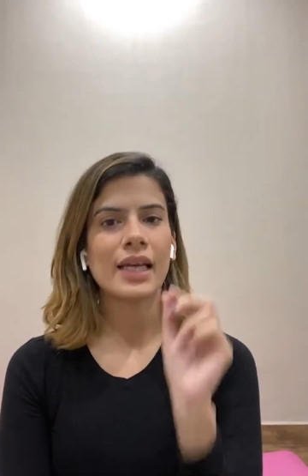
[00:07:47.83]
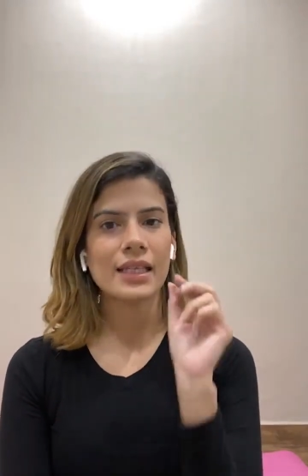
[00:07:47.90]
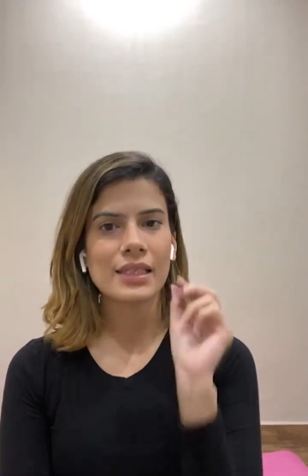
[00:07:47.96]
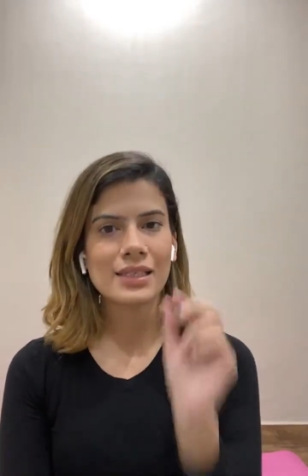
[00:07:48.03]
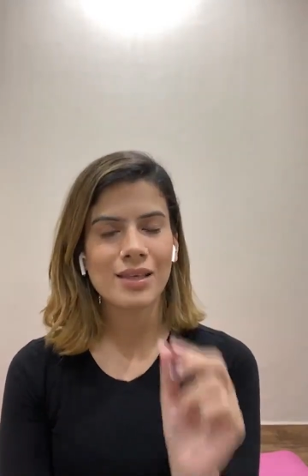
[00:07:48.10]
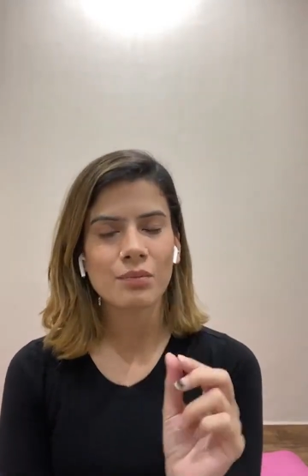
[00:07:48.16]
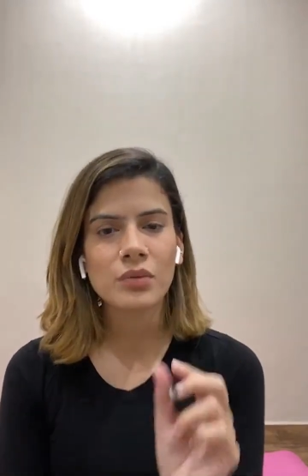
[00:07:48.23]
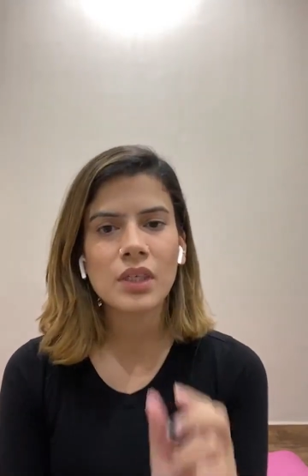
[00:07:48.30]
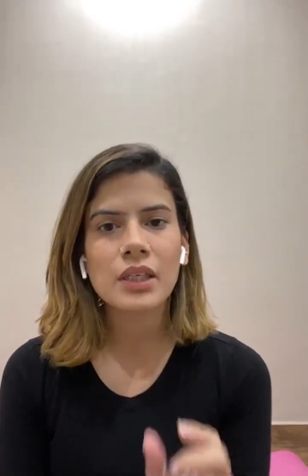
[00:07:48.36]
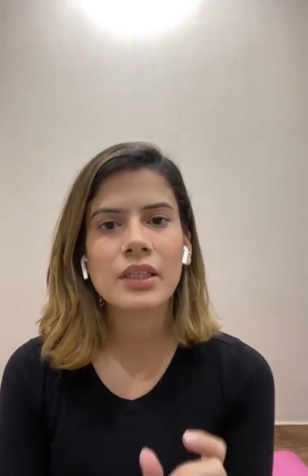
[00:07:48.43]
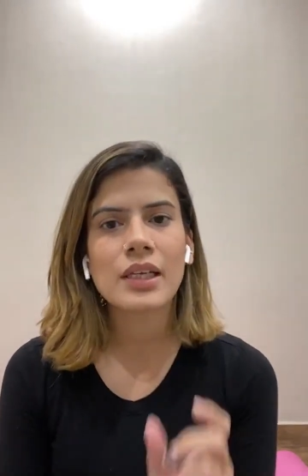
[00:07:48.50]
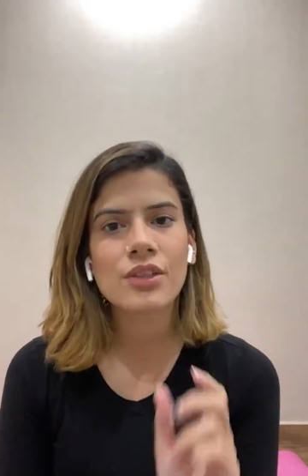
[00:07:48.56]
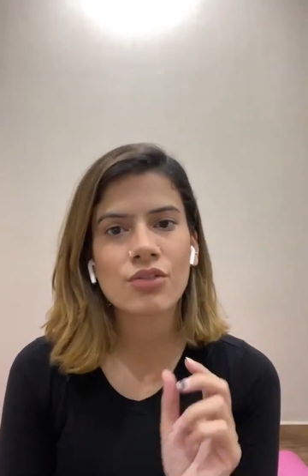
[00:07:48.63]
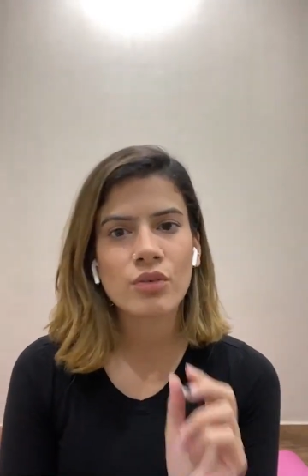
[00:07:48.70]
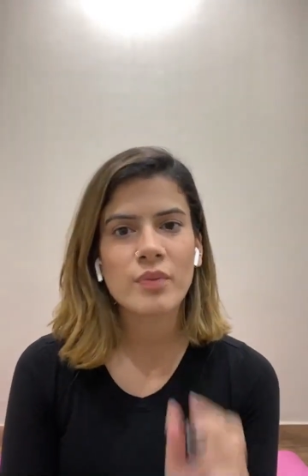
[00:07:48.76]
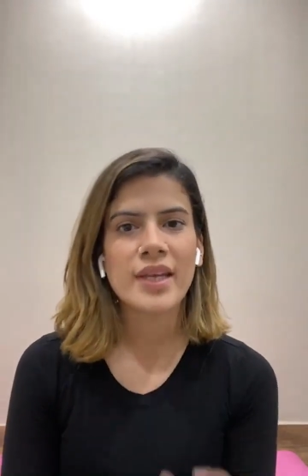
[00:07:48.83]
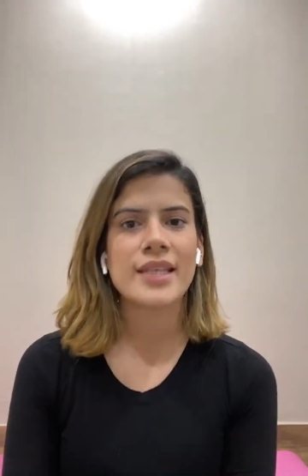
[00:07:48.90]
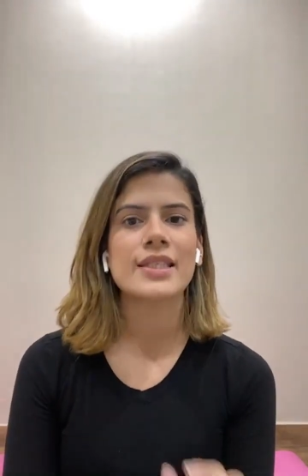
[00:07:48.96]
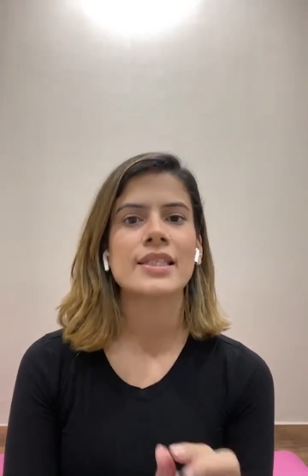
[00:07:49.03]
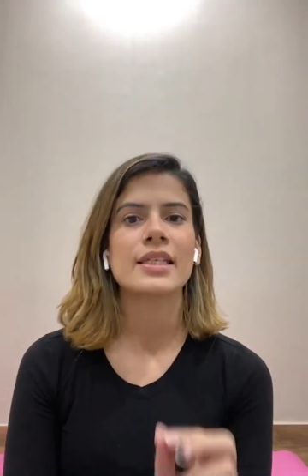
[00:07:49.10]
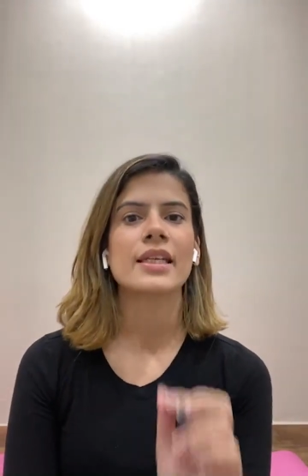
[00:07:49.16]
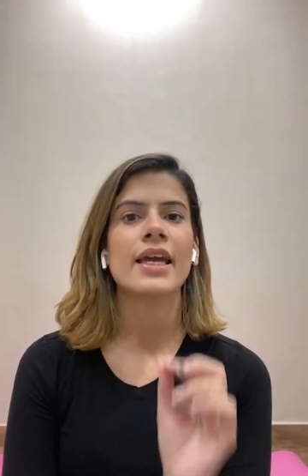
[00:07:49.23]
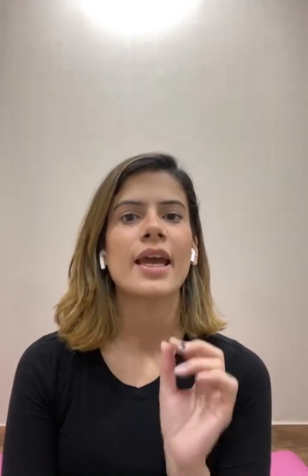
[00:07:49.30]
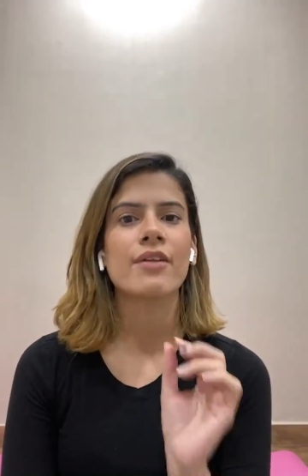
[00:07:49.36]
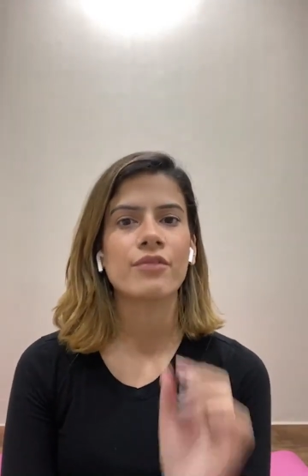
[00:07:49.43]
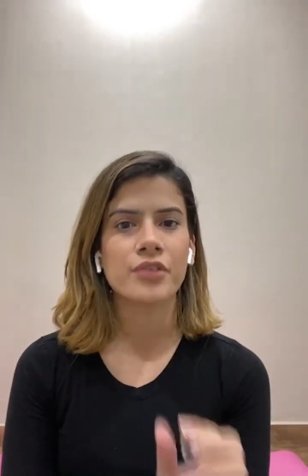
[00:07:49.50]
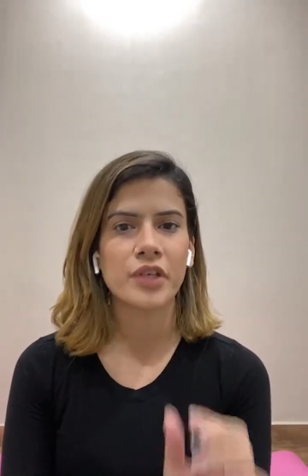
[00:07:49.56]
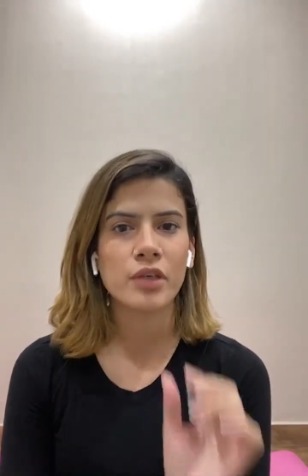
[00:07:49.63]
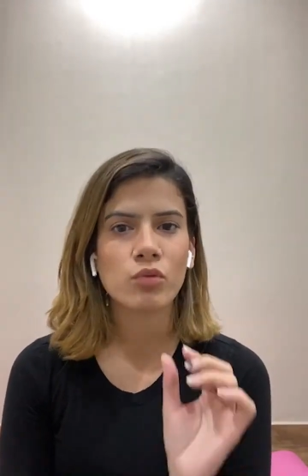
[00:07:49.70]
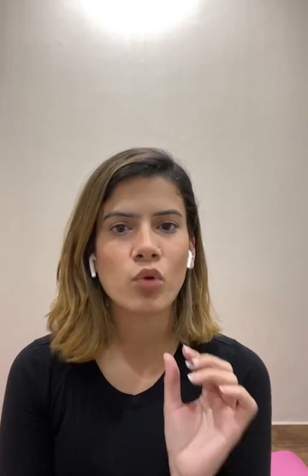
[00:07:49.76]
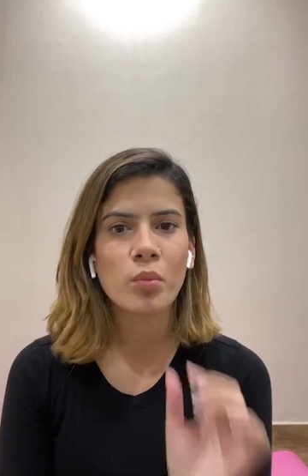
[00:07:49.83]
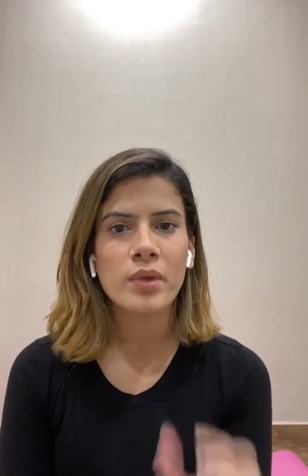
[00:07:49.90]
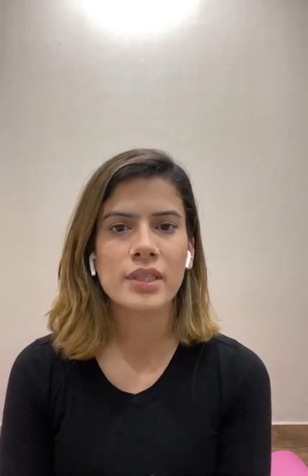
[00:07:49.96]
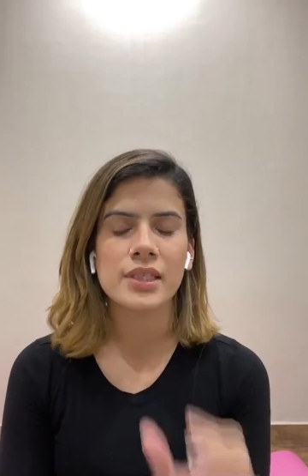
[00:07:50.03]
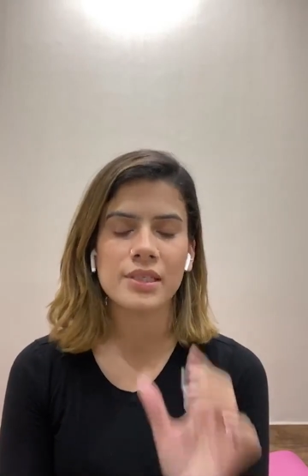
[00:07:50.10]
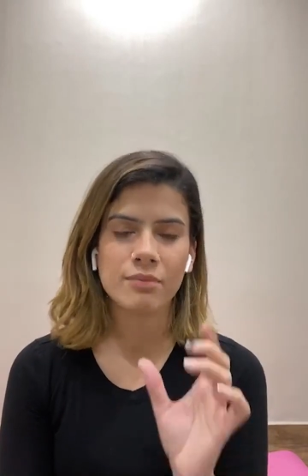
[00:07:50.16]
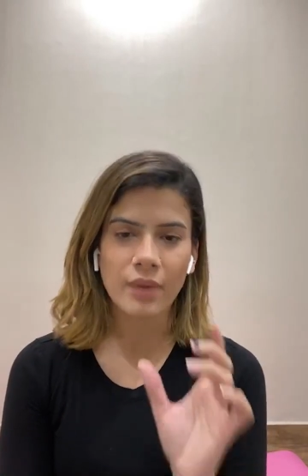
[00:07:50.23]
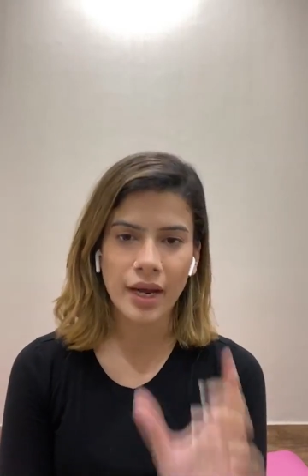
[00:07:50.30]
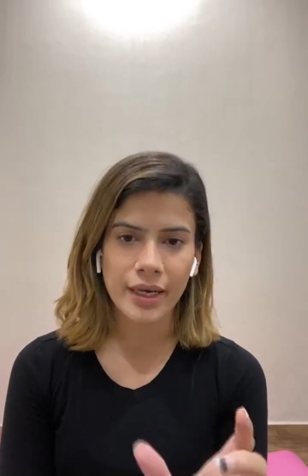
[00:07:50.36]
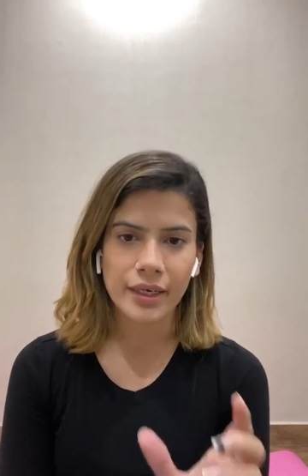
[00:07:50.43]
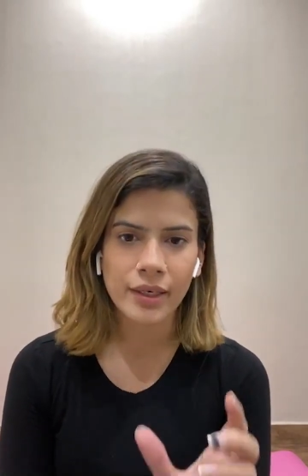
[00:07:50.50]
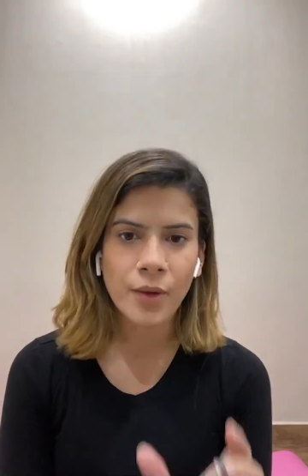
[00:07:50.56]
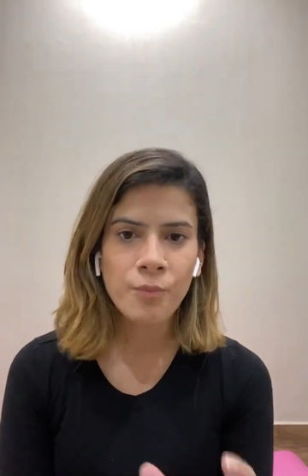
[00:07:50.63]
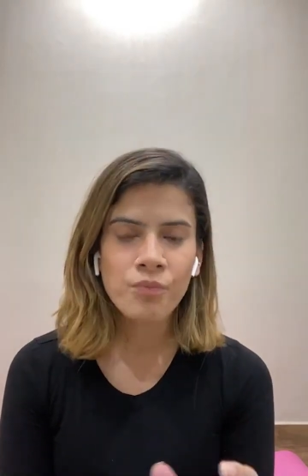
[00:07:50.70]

That's something that remains in every woman's mind,